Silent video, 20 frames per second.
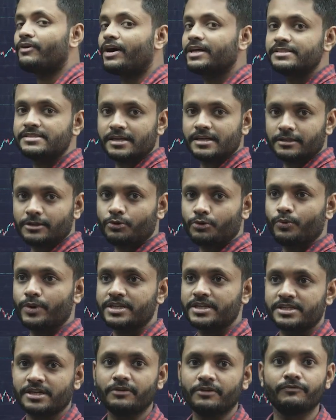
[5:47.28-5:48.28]
answer the
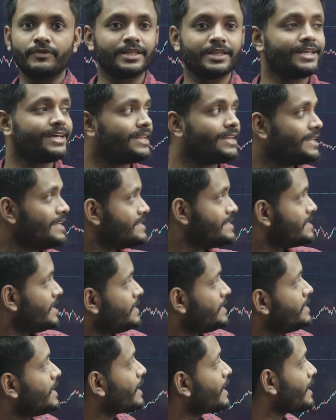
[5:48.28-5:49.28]
question whether is
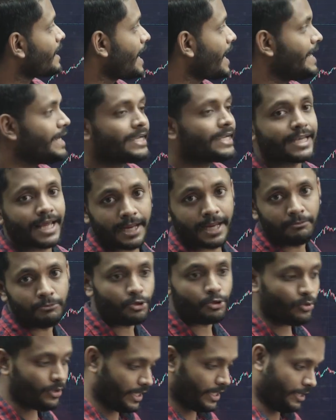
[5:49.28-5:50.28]
it the right time
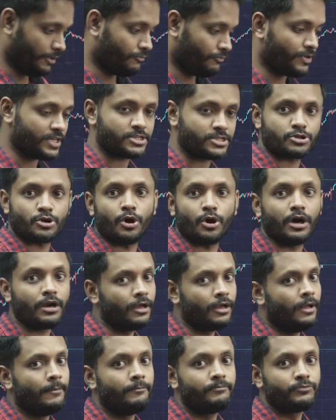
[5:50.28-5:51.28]
to invest or
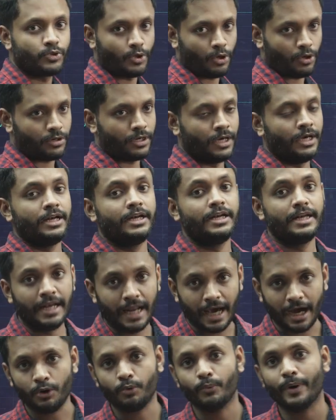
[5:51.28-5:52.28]
not.
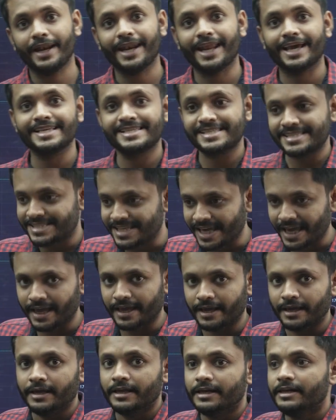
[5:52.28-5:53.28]
Now when I
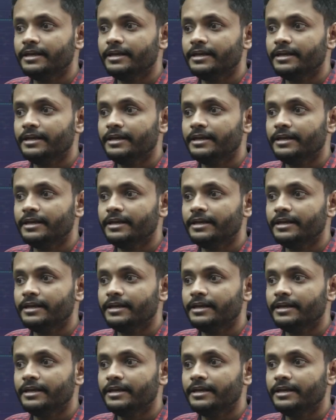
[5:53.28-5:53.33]
say